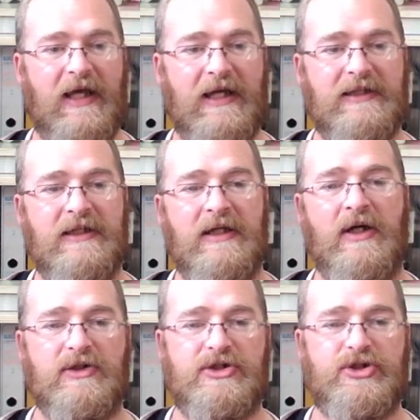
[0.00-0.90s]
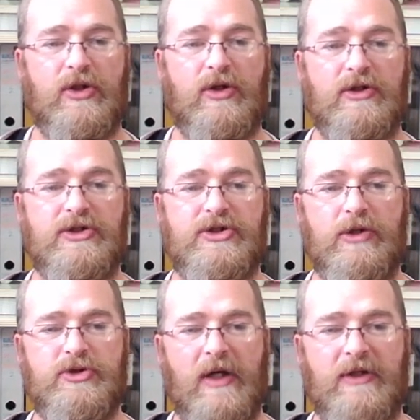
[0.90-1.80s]
Consume
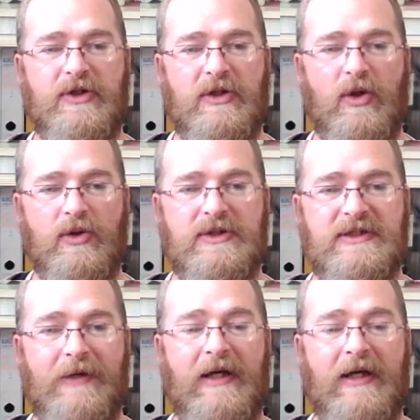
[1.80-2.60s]
200 Lord stamina.